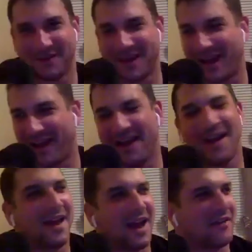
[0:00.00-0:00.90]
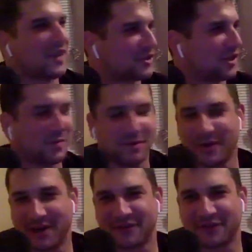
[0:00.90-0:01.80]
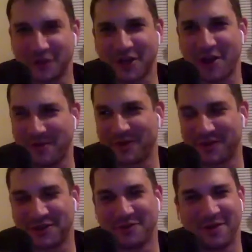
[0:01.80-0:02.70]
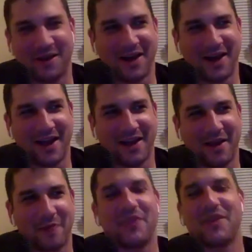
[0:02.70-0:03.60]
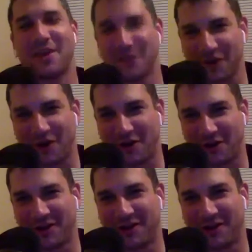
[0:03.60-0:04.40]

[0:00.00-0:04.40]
Yeah, I've actually been reading French comic books too. I read the In Call.